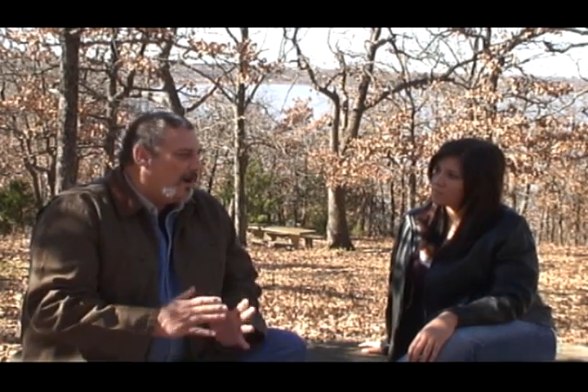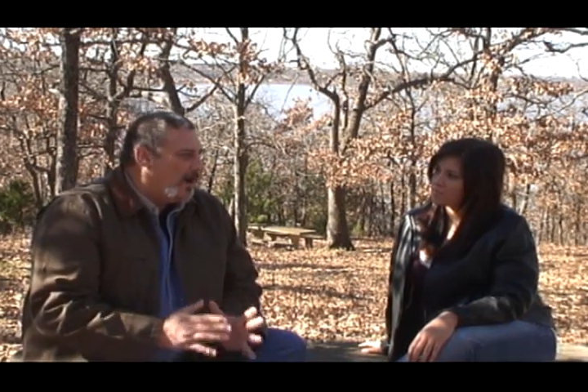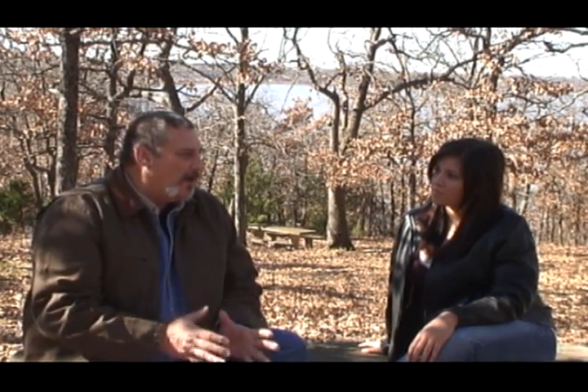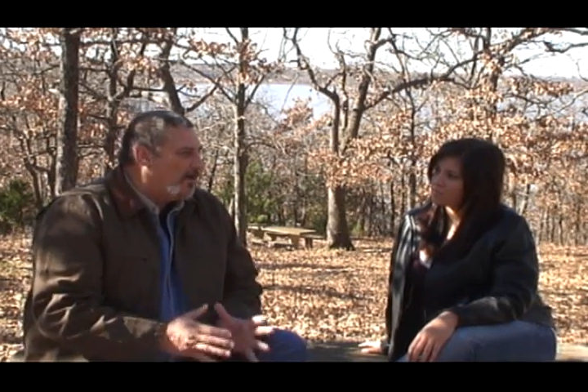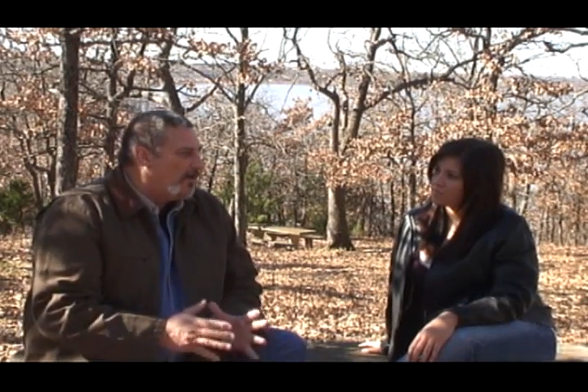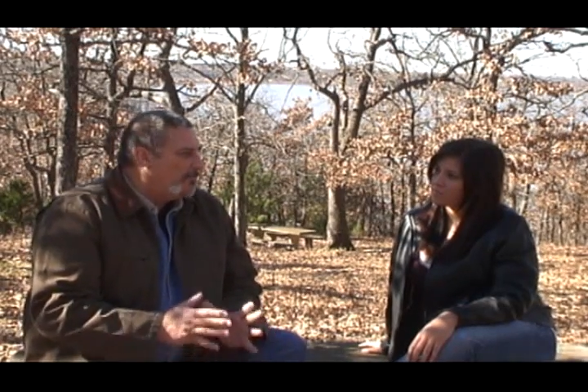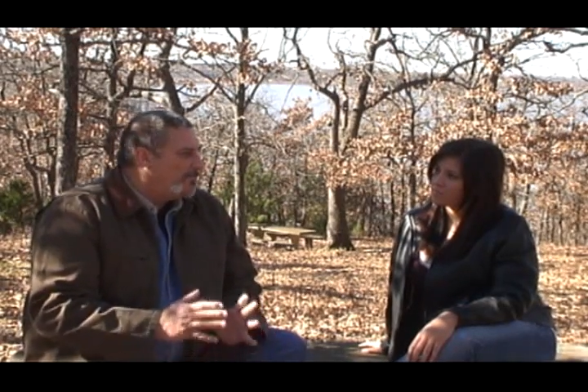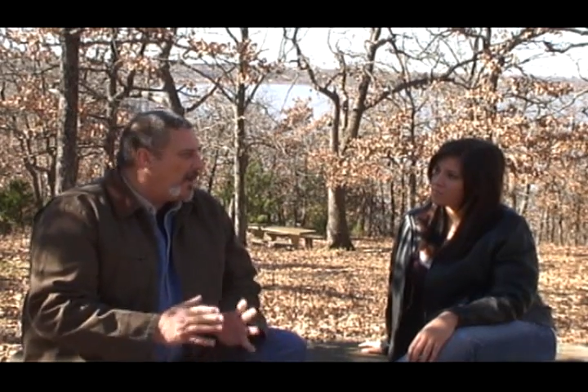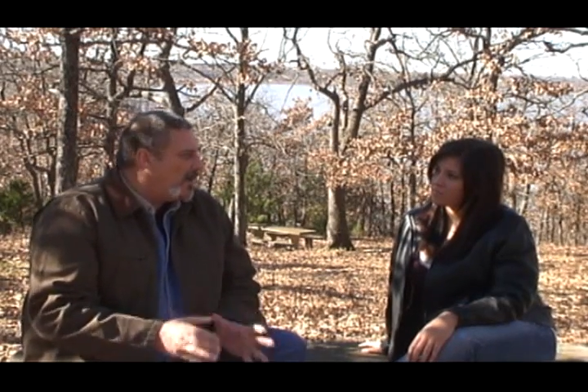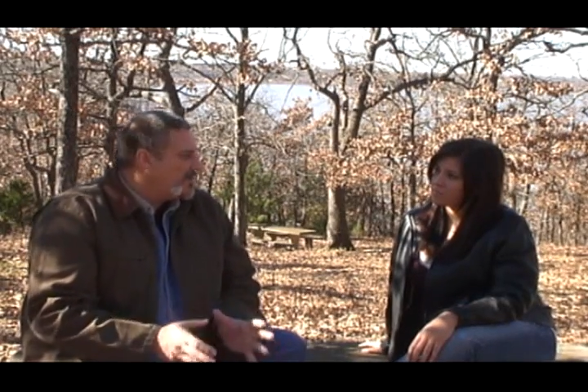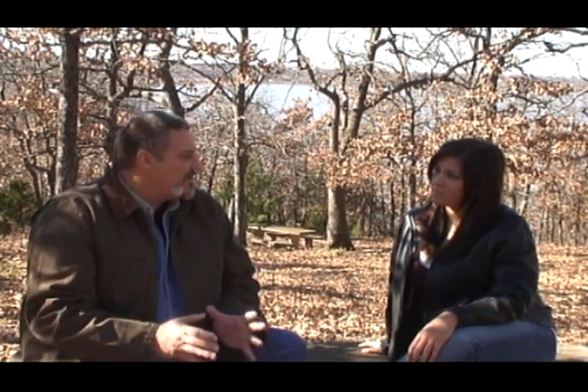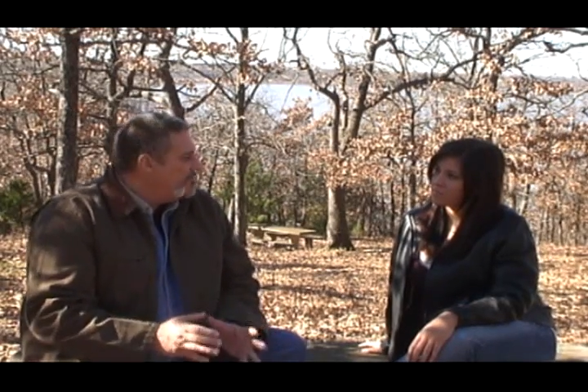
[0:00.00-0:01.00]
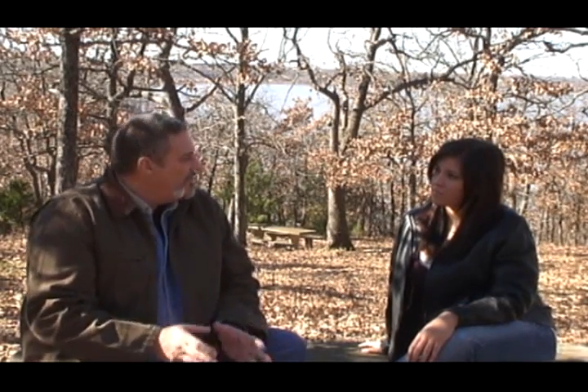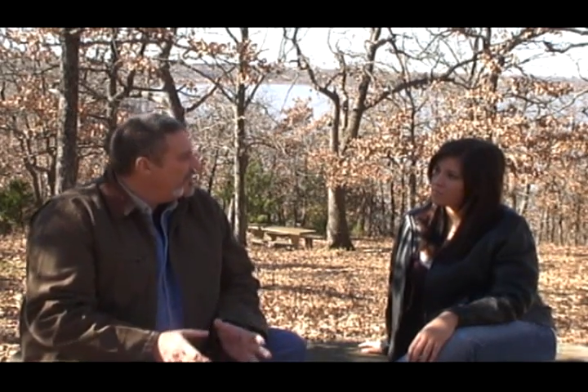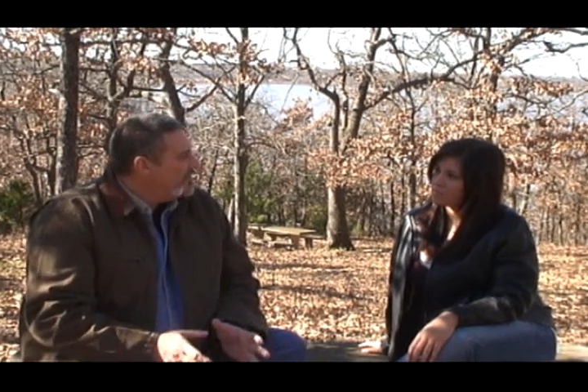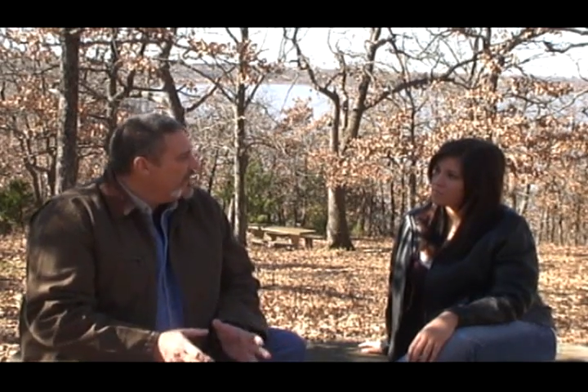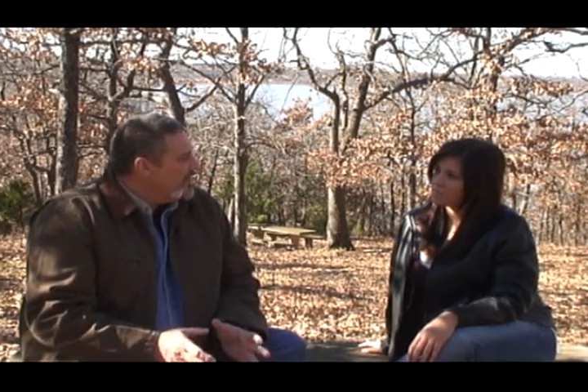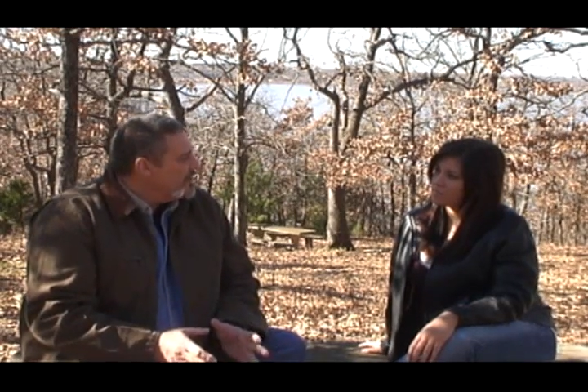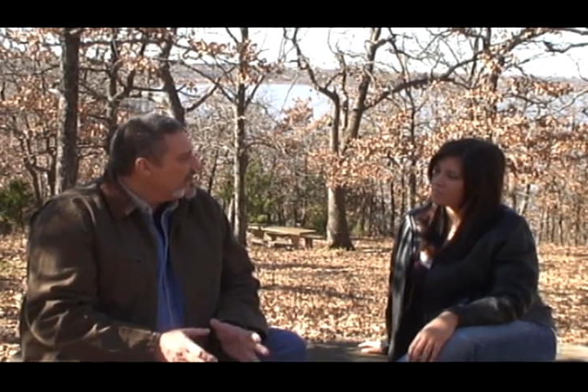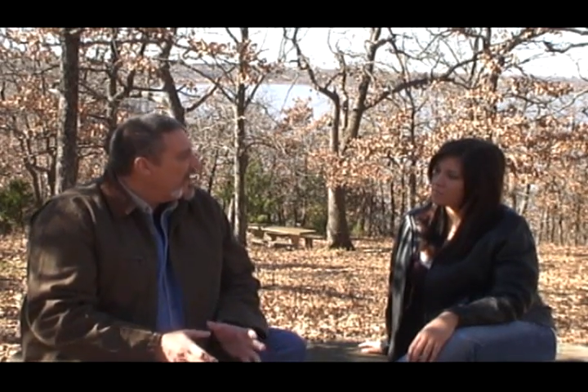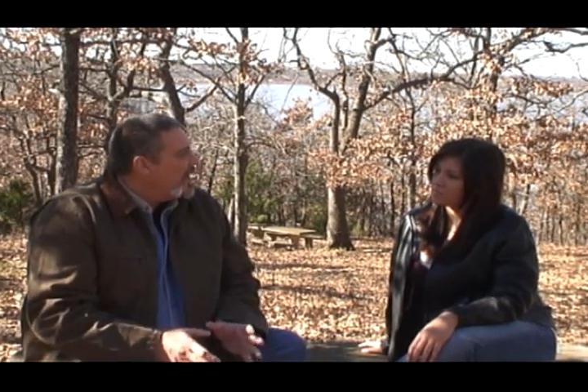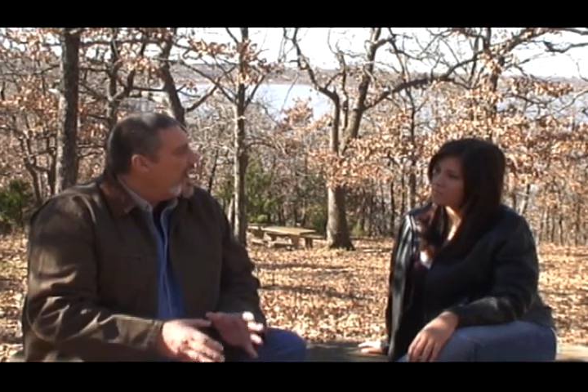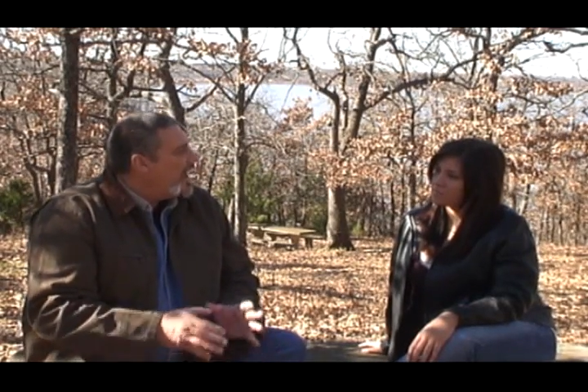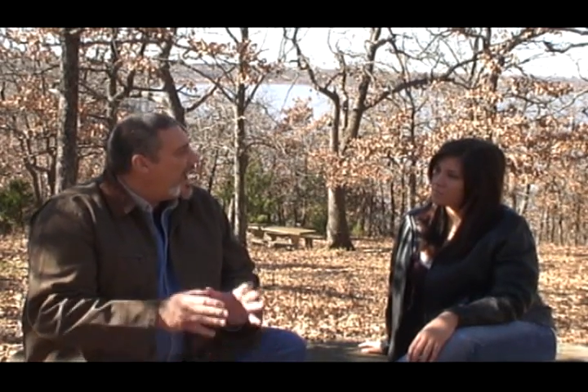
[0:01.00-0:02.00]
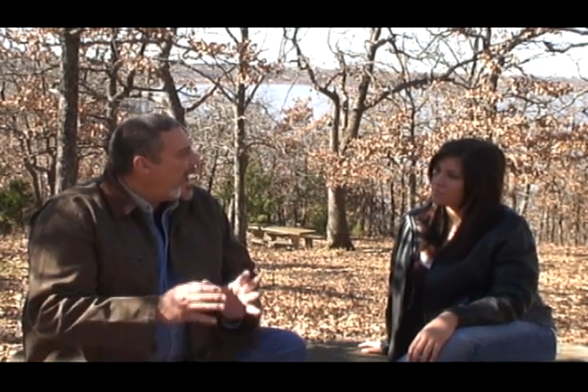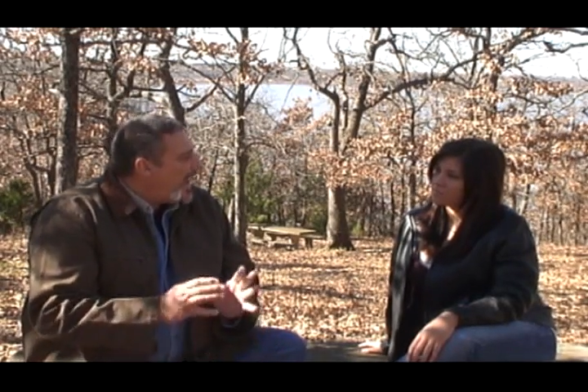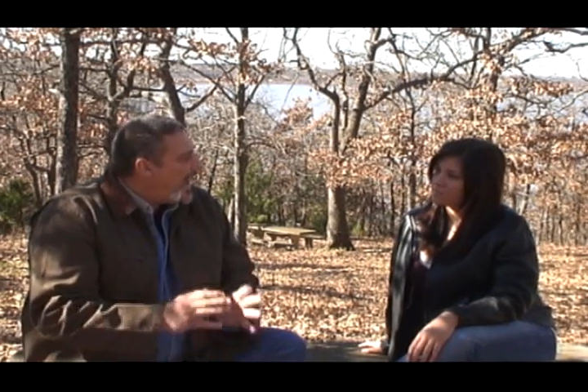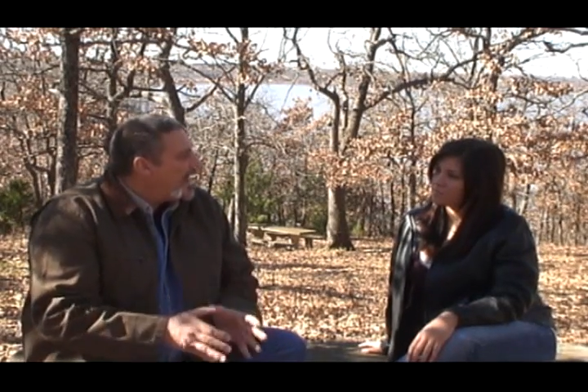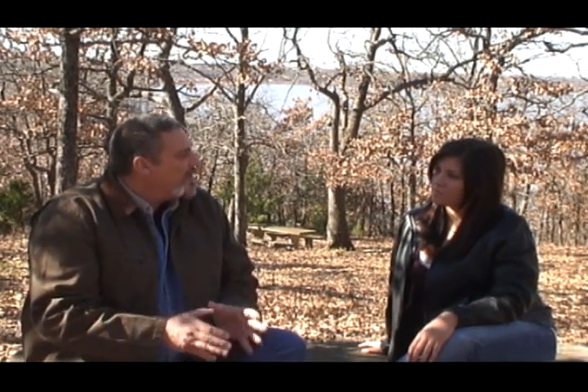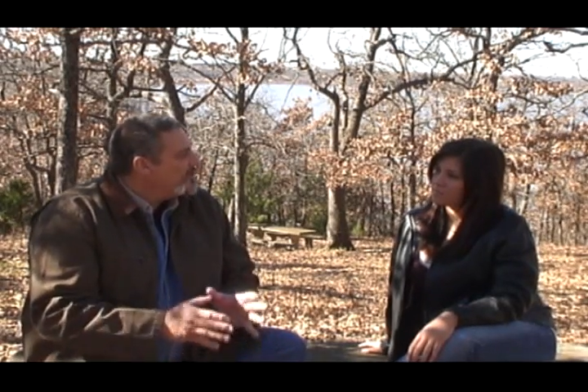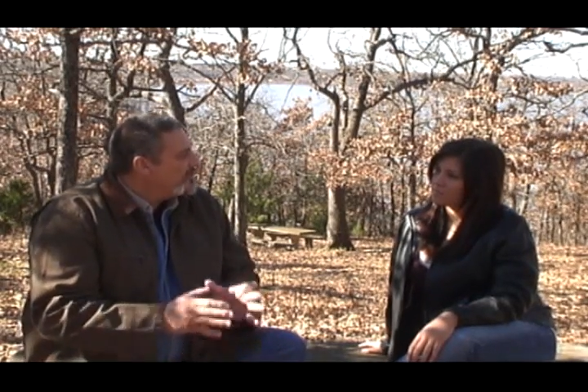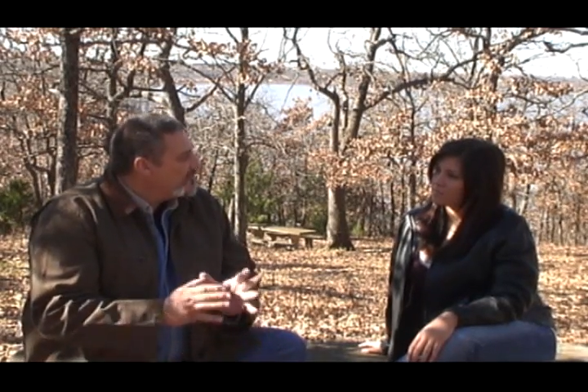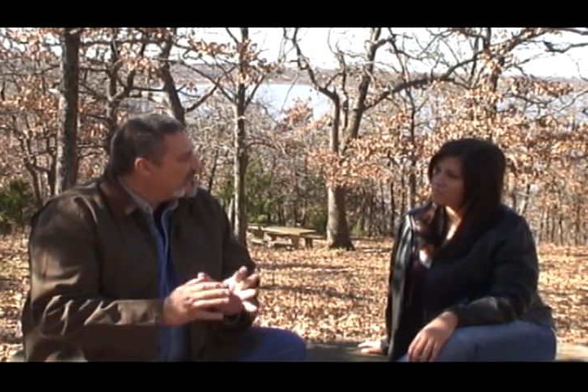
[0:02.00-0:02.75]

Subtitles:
All possibilities had